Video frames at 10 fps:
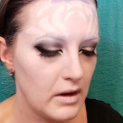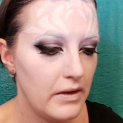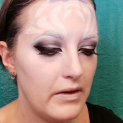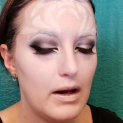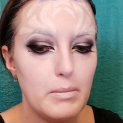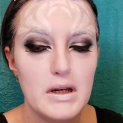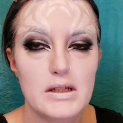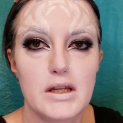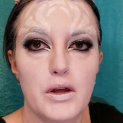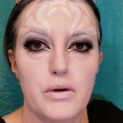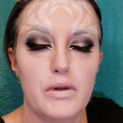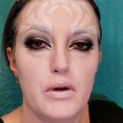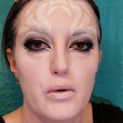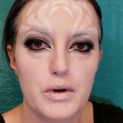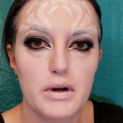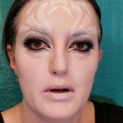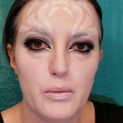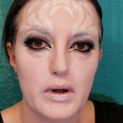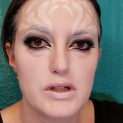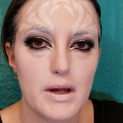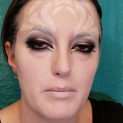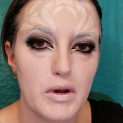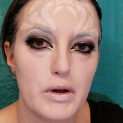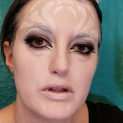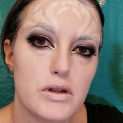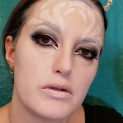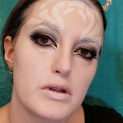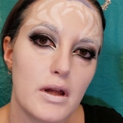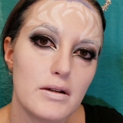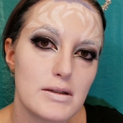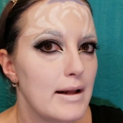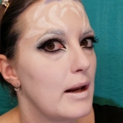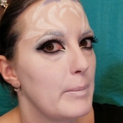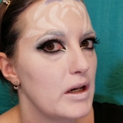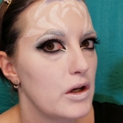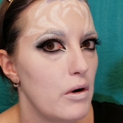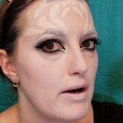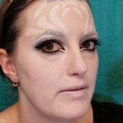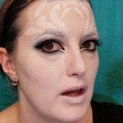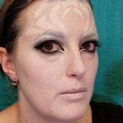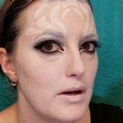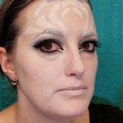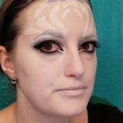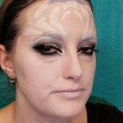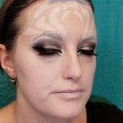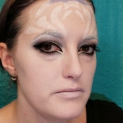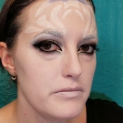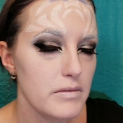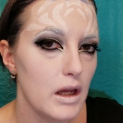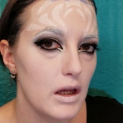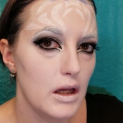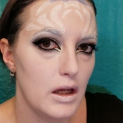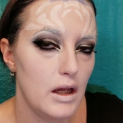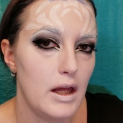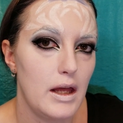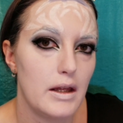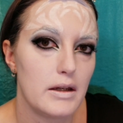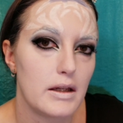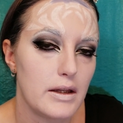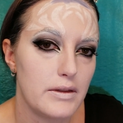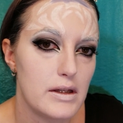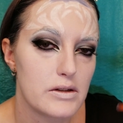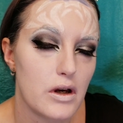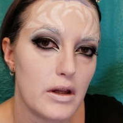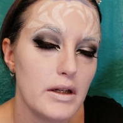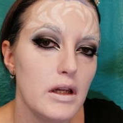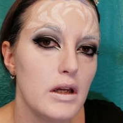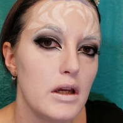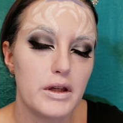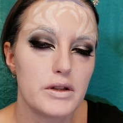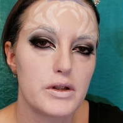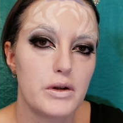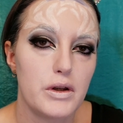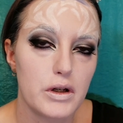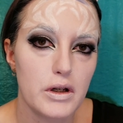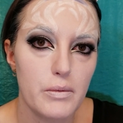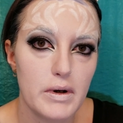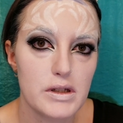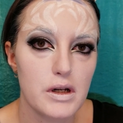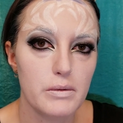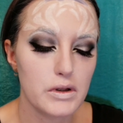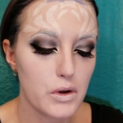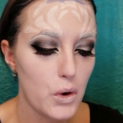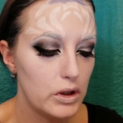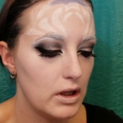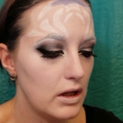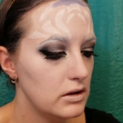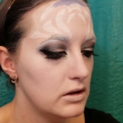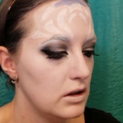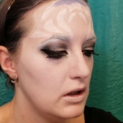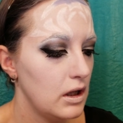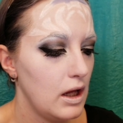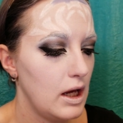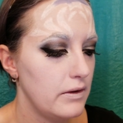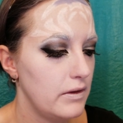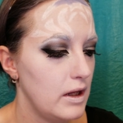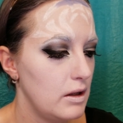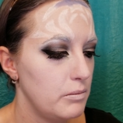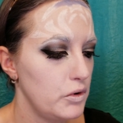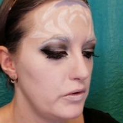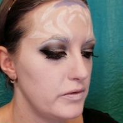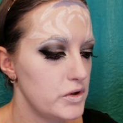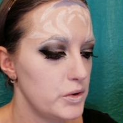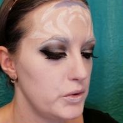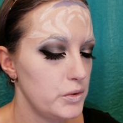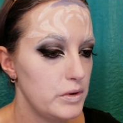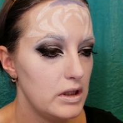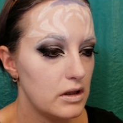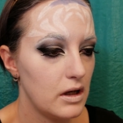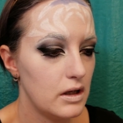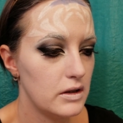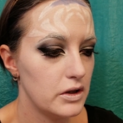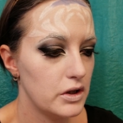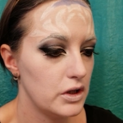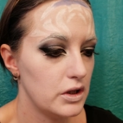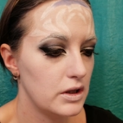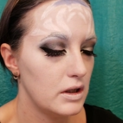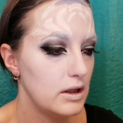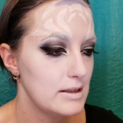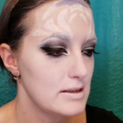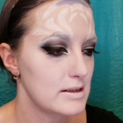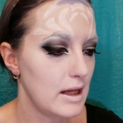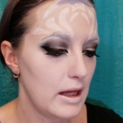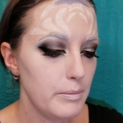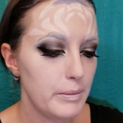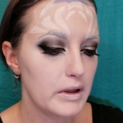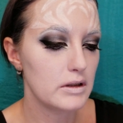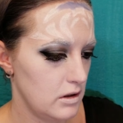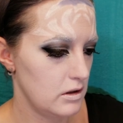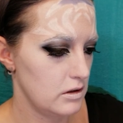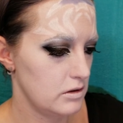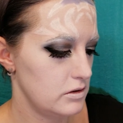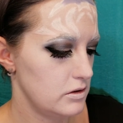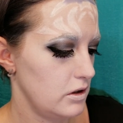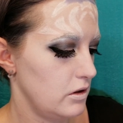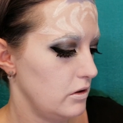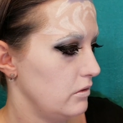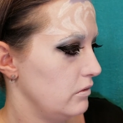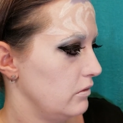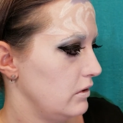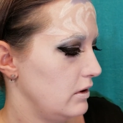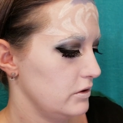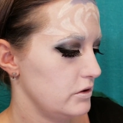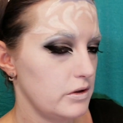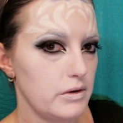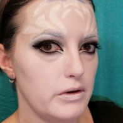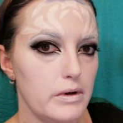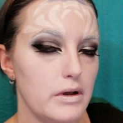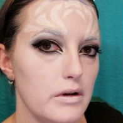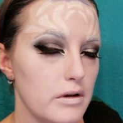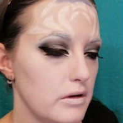And then I'm going to tell you the order in which I'm going to use colors, and then I'm going to go off camera and get these all on. So you're going to want to start with Cola and then move to the color Escape. So I'll show you here.